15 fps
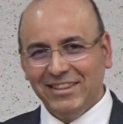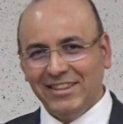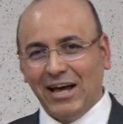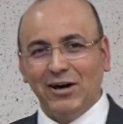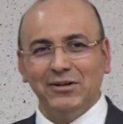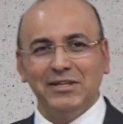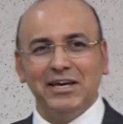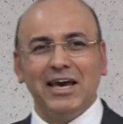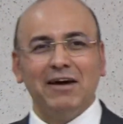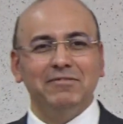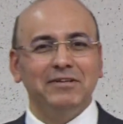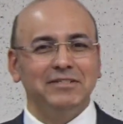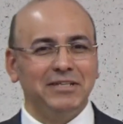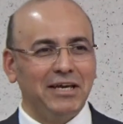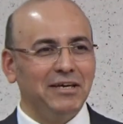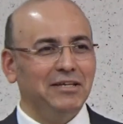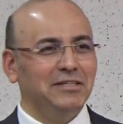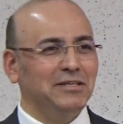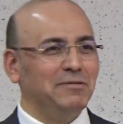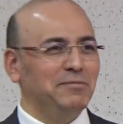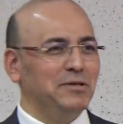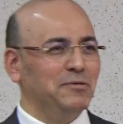Now they have the same
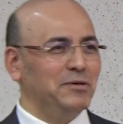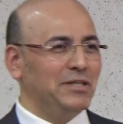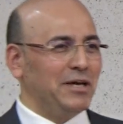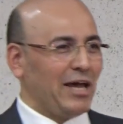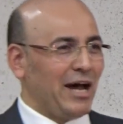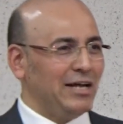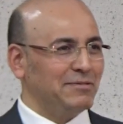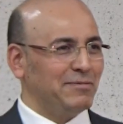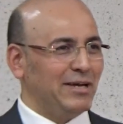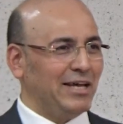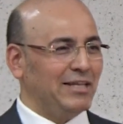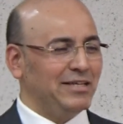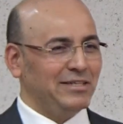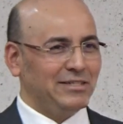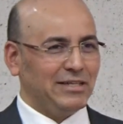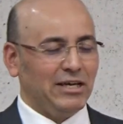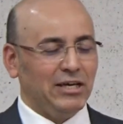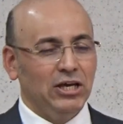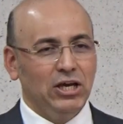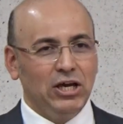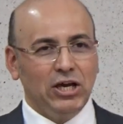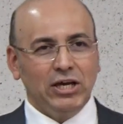interview with the husband and they say,
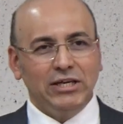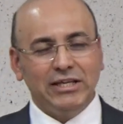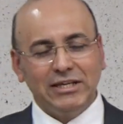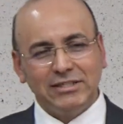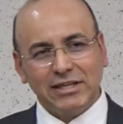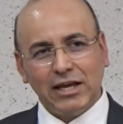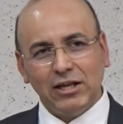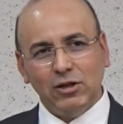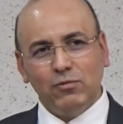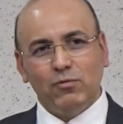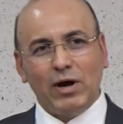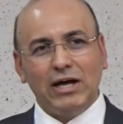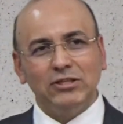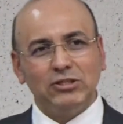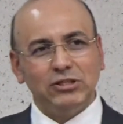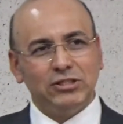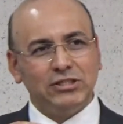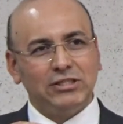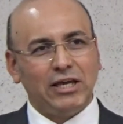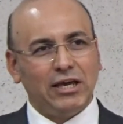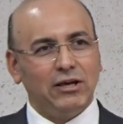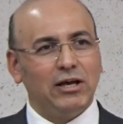in a scale of 1 to
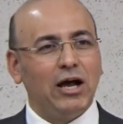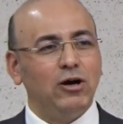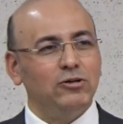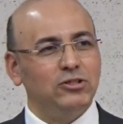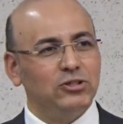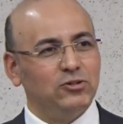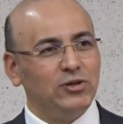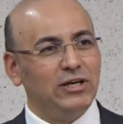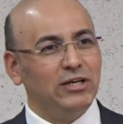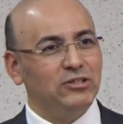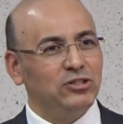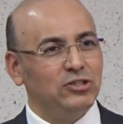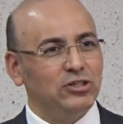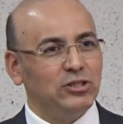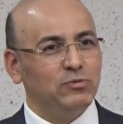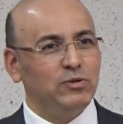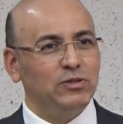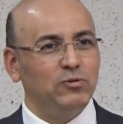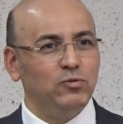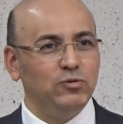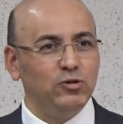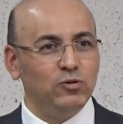10, how's your relationship with
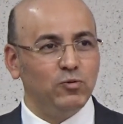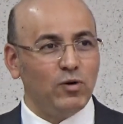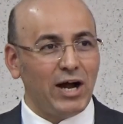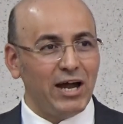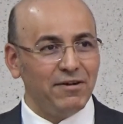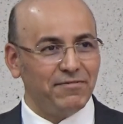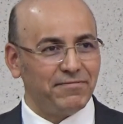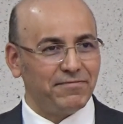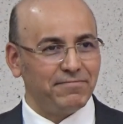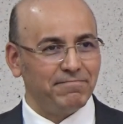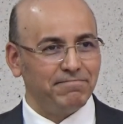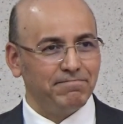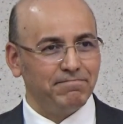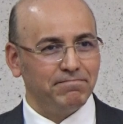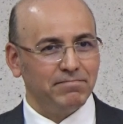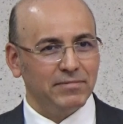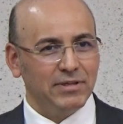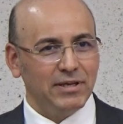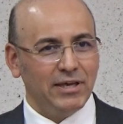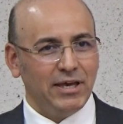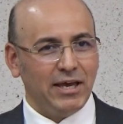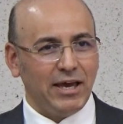your wife?
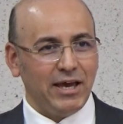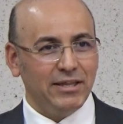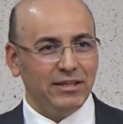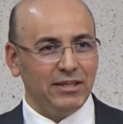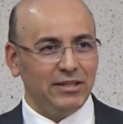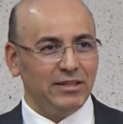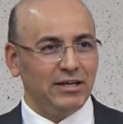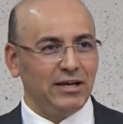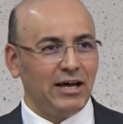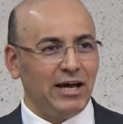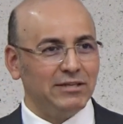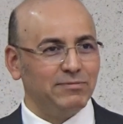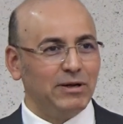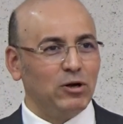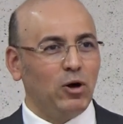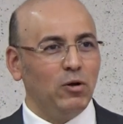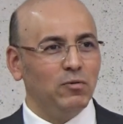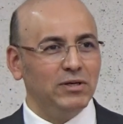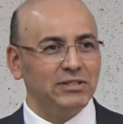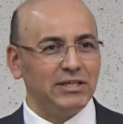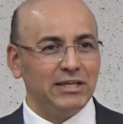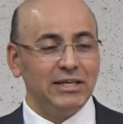And the husband
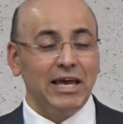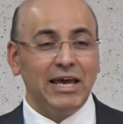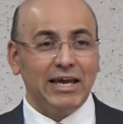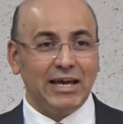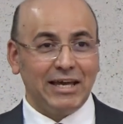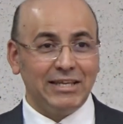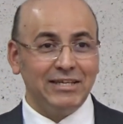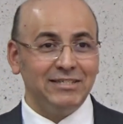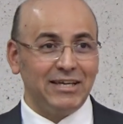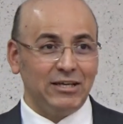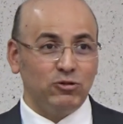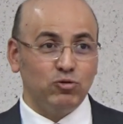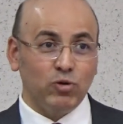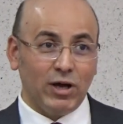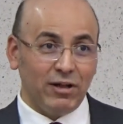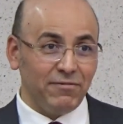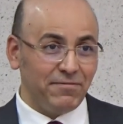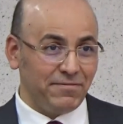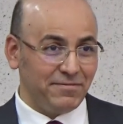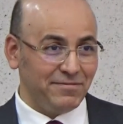always say, can I say 12?